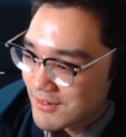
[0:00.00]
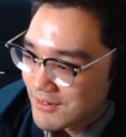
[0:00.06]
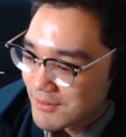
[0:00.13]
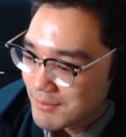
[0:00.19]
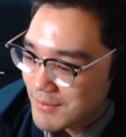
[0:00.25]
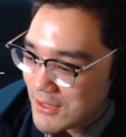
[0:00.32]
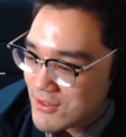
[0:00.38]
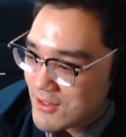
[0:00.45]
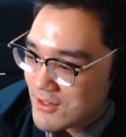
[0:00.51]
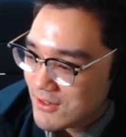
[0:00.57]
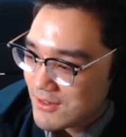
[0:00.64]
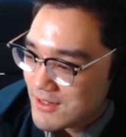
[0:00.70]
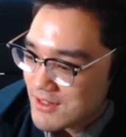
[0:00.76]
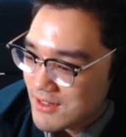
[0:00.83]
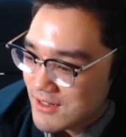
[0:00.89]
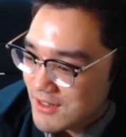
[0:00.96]
Mouse Girl
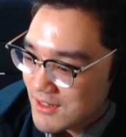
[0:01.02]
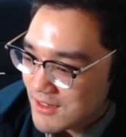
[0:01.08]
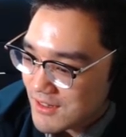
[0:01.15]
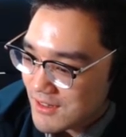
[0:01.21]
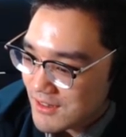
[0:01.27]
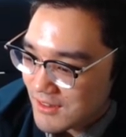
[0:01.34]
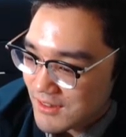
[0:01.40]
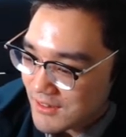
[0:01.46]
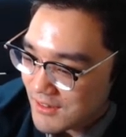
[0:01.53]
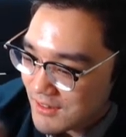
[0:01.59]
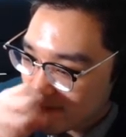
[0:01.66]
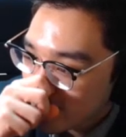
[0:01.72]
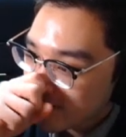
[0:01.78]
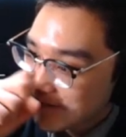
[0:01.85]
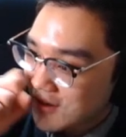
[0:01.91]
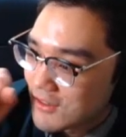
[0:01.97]
is
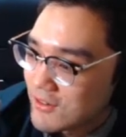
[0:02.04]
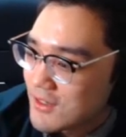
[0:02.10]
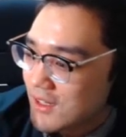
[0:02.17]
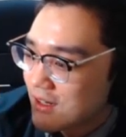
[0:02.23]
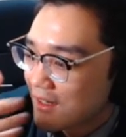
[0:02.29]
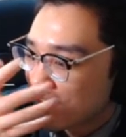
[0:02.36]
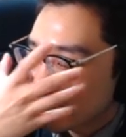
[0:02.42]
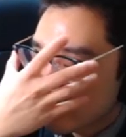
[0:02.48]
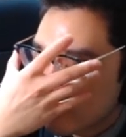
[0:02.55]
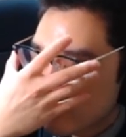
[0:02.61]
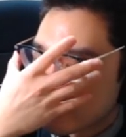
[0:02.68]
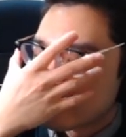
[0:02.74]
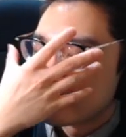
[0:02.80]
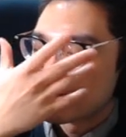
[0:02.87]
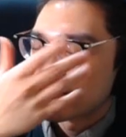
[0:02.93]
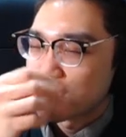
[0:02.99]
good. Okay.
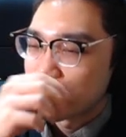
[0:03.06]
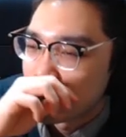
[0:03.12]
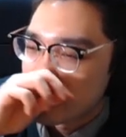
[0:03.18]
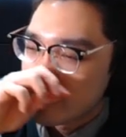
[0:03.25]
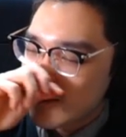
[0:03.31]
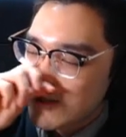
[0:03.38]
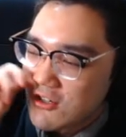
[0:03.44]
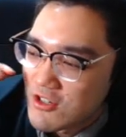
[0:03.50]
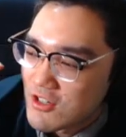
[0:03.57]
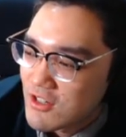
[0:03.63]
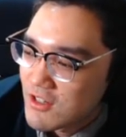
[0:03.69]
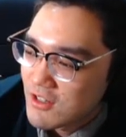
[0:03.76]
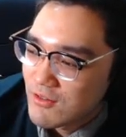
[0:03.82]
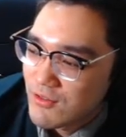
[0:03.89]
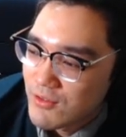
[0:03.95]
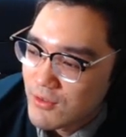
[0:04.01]
Long time see. Is she
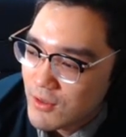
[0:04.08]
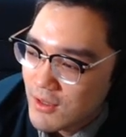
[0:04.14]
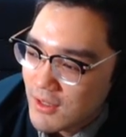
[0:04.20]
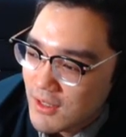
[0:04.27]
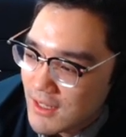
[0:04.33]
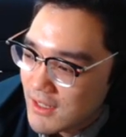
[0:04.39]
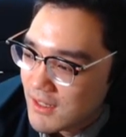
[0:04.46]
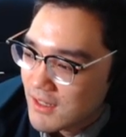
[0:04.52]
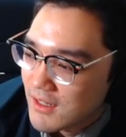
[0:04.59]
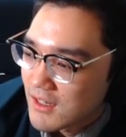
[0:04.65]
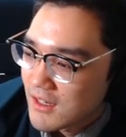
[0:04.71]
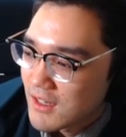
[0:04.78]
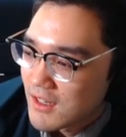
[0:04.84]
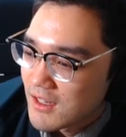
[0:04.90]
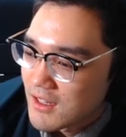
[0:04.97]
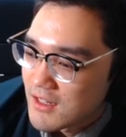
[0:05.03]
good for, like,
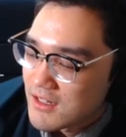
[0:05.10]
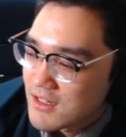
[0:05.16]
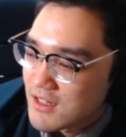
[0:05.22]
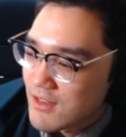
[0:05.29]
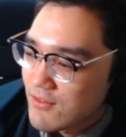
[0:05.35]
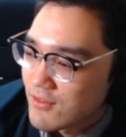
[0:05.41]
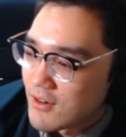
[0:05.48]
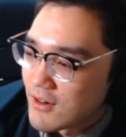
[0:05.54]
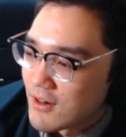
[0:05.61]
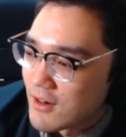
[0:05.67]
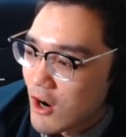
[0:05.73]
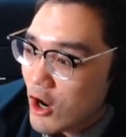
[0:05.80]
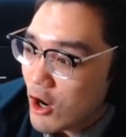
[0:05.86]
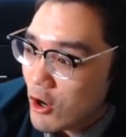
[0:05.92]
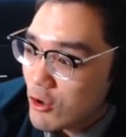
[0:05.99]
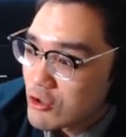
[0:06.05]
save for...
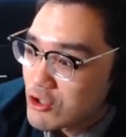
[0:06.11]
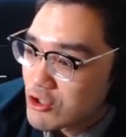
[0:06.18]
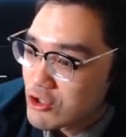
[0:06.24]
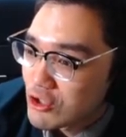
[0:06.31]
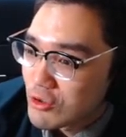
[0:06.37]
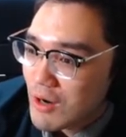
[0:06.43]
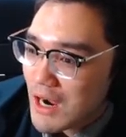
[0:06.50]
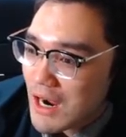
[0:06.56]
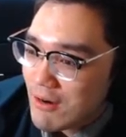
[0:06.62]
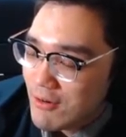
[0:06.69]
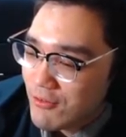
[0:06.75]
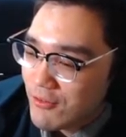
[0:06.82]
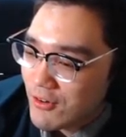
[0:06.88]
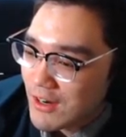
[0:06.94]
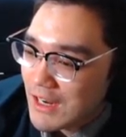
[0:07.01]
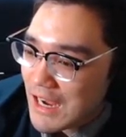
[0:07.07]
Oh, shoot! I
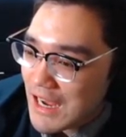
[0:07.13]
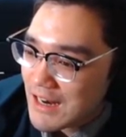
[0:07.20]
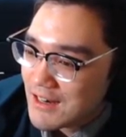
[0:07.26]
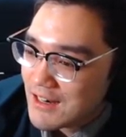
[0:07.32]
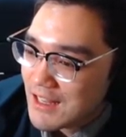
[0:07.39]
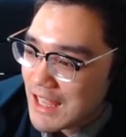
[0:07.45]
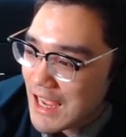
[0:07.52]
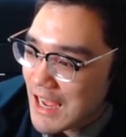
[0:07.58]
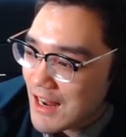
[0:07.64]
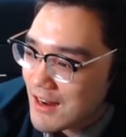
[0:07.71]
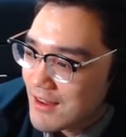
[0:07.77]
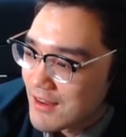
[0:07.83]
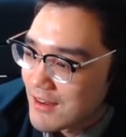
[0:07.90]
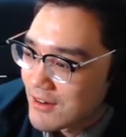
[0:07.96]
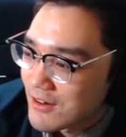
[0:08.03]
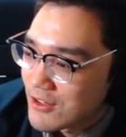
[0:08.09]
forgot the
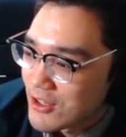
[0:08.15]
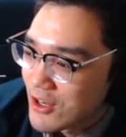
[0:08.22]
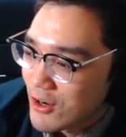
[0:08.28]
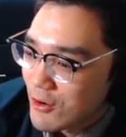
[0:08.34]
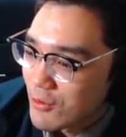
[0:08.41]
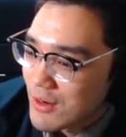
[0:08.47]
gala. Yo,